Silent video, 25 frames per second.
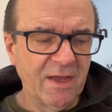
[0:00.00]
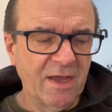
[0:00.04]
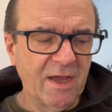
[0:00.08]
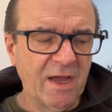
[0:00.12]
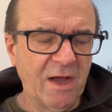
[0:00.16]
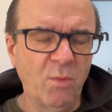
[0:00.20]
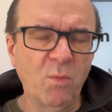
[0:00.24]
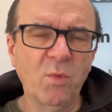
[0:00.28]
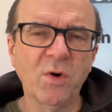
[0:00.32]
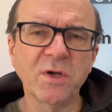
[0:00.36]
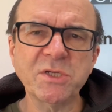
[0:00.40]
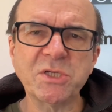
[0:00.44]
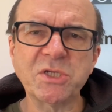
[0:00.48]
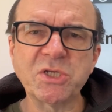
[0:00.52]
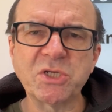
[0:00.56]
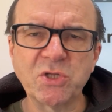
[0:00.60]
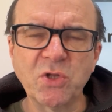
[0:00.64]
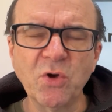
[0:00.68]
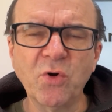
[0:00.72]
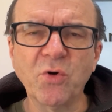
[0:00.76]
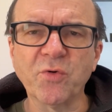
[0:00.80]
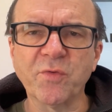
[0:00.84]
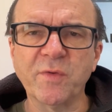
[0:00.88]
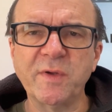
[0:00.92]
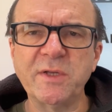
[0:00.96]
And what
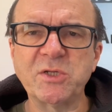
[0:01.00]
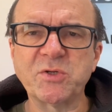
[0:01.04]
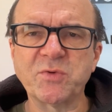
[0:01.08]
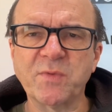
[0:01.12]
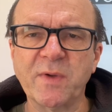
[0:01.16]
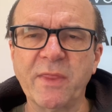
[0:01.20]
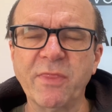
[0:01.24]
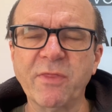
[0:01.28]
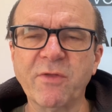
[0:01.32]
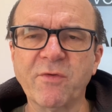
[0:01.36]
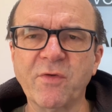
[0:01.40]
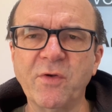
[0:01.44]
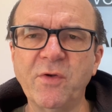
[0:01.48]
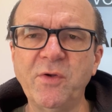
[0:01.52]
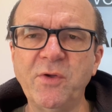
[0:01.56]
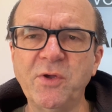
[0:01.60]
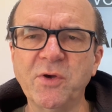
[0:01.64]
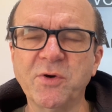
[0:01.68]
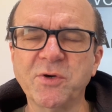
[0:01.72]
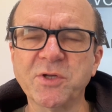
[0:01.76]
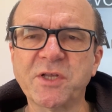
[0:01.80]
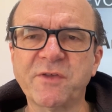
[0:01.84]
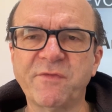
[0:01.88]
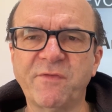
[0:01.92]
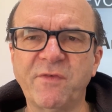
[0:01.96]
stories run through
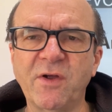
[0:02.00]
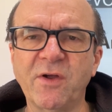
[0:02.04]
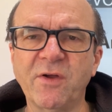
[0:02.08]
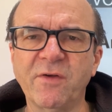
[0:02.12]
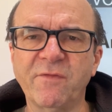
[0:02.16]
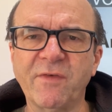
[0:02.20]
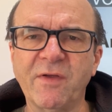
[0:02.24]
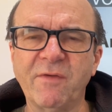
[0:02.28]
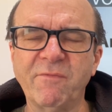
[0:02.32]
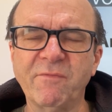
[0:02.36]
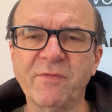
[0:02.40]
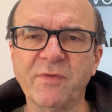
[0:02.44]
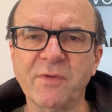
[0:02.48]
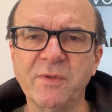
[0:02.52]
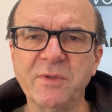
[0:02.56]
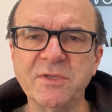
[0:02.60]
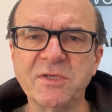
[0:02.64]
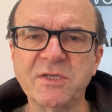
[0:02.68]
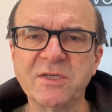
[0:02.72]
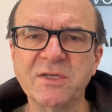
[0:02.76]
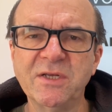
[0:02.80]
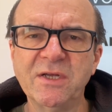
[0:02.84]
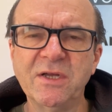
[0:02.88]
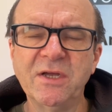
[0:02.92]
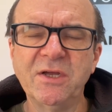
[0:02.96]
your sphere of
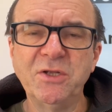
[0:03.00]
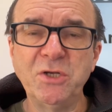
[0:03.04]
influence?